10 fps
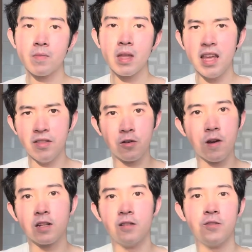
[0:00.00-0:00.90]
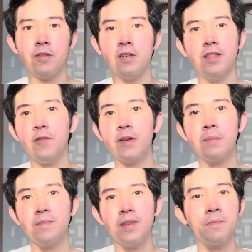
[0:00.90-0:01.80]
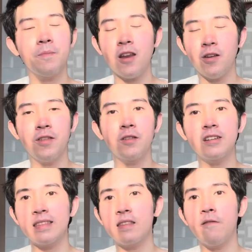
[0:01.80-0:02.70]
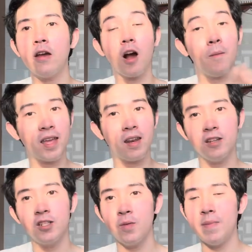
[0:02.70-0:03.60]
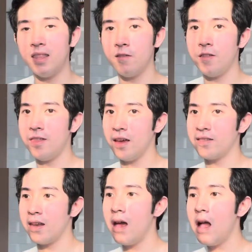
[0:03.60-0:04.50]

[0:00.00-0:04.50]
insurrections, or the different, you know, it's a very complicated issue with many different things. And